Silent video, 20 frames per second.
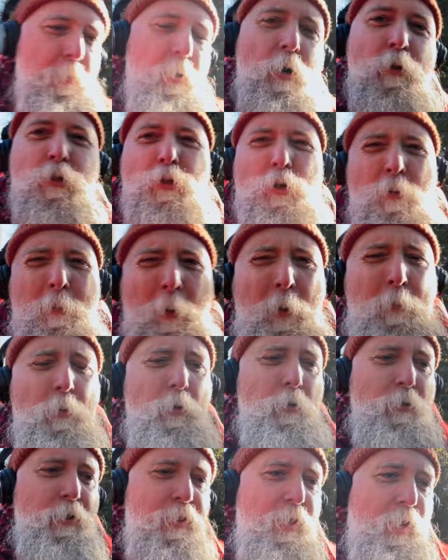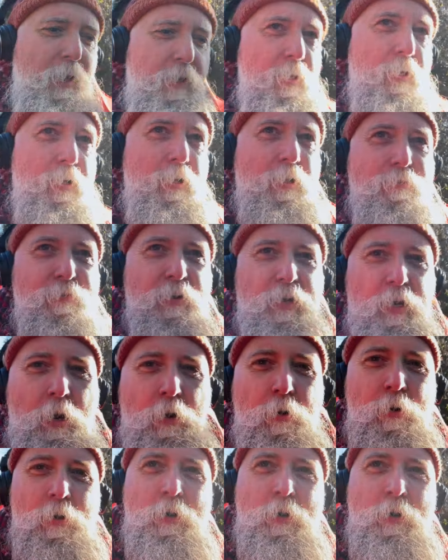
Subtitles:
I'll talk about more than that in another video.